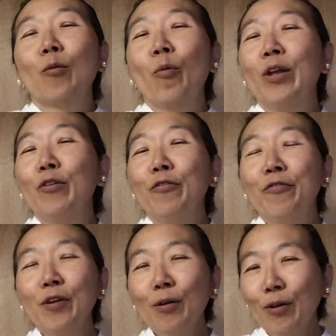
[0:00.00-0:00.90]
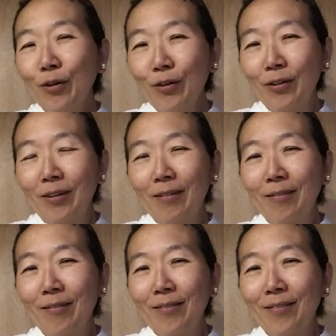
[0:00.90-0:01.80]
when you feel good
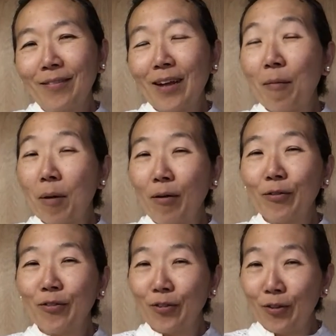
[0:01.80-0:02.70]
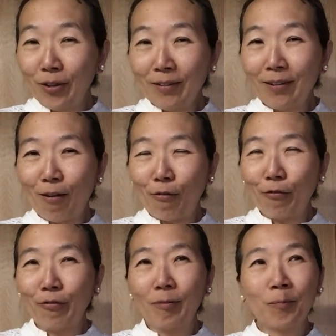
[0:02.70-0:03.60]
about
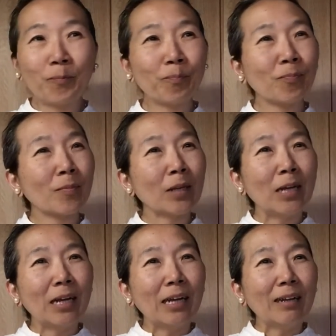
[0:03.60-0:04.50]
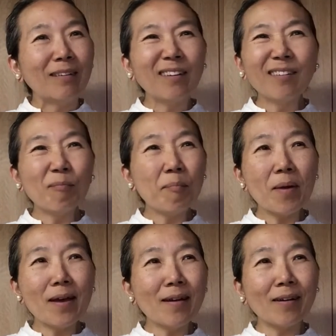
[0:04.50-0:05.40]
yourself, doesn't
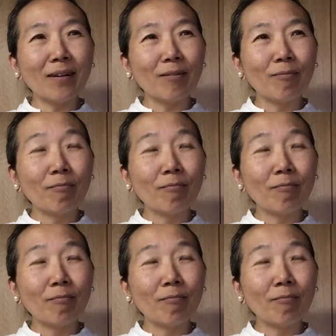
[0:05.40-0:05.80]
matter